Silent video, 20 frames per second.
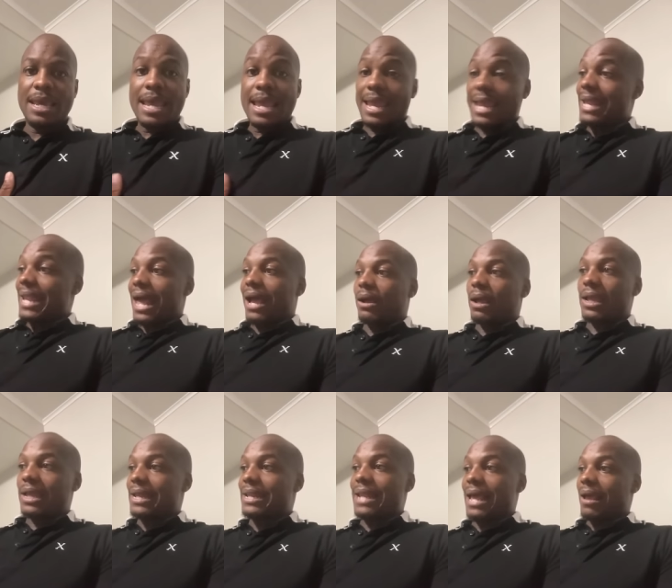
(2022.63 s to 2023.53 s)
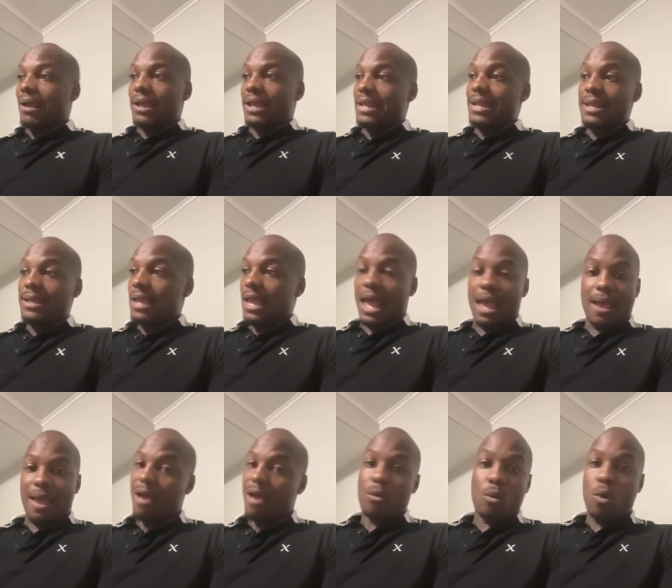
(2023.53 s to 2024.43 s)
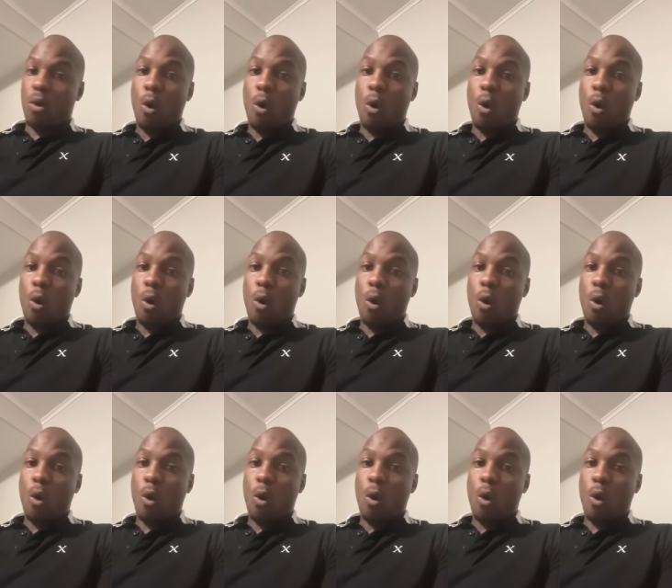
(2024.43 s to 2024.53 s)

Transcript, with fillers: And I and I and it, I was